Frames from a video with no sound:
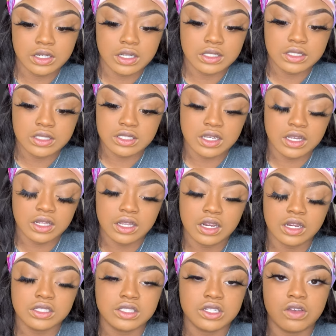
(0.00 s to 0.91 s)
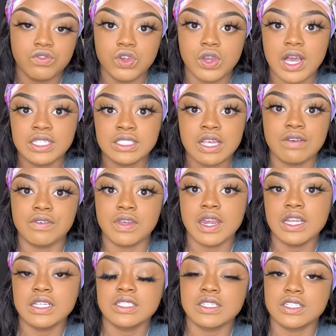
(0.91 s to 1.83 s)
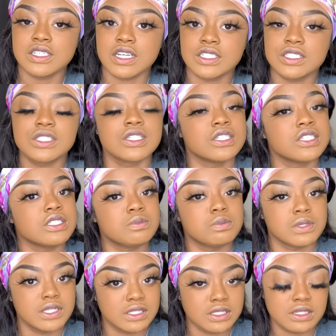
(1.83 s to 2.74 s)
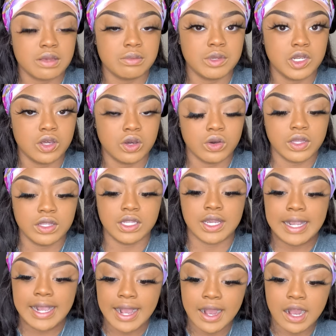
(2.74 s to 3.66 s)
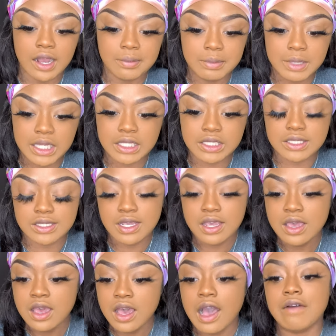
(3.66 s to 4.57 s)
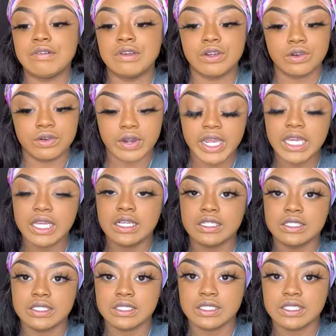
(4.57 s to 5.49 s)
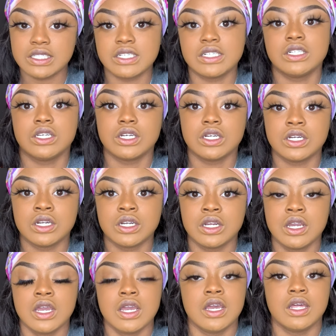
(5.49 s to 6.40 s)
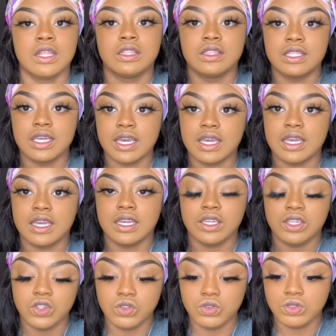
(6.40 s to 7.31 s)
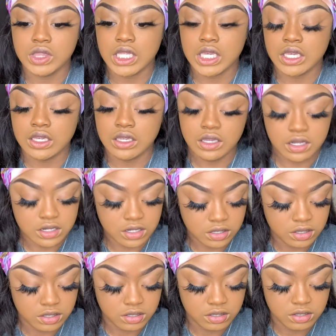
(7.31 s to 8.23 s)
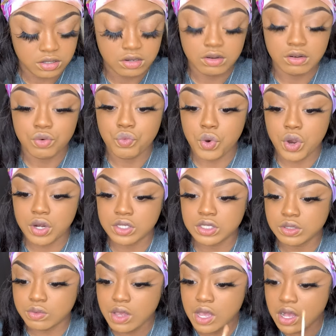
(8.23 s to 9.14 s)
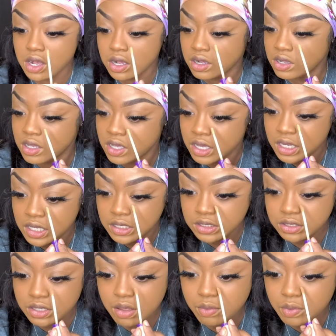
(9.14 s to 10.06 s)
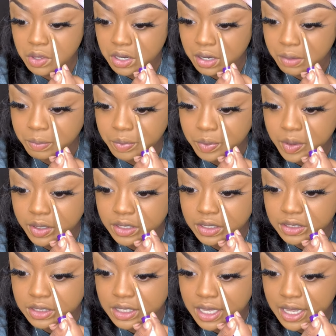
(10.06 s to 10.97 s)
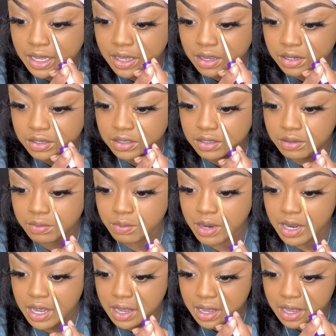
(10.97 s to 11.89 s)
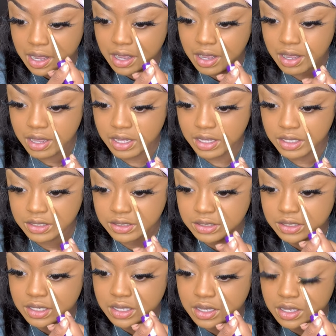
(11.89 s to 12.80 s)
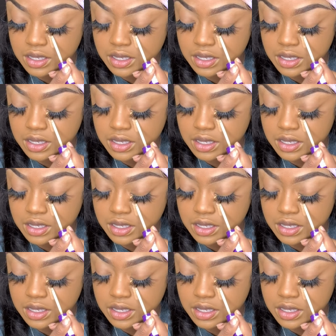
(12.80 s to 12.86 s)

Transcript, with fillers: concealer. So if you guys have any suggestions, please let me know in the comments of a great concealer that you think works well. So I'm gonna put that under my eyes.